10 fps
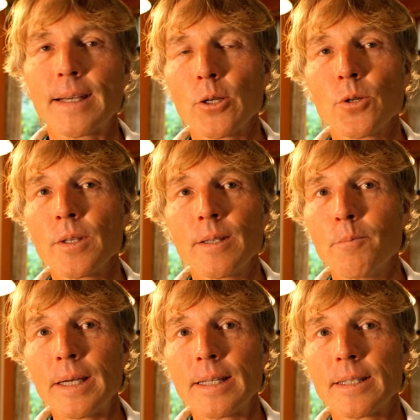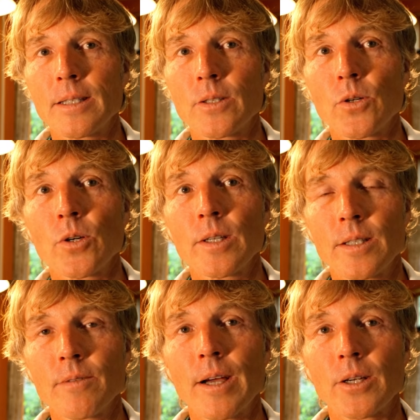Clearly the biggest concern
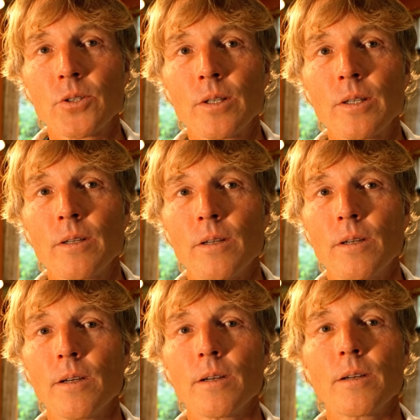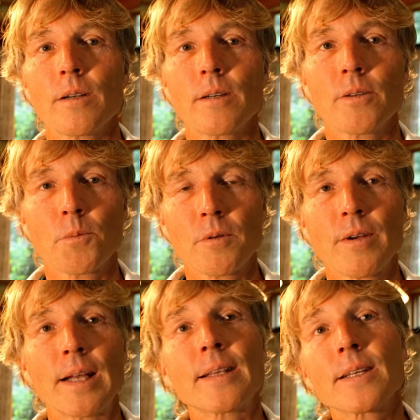is infection, you know,
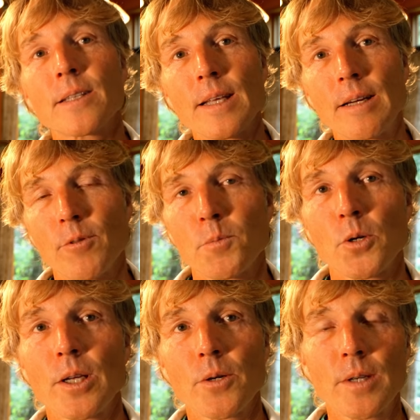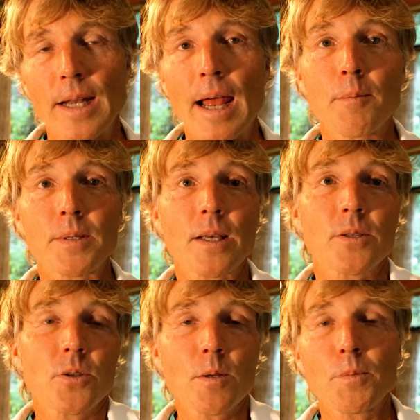preventing this thing from turning into an
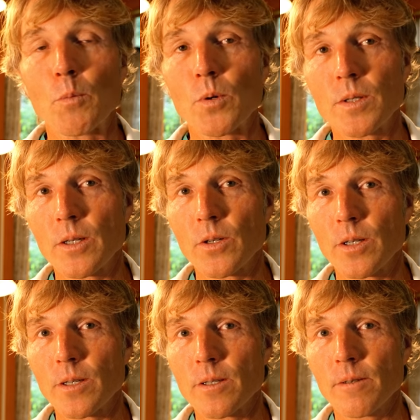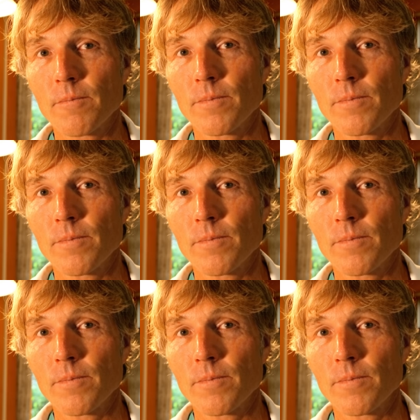abscess or something more serious.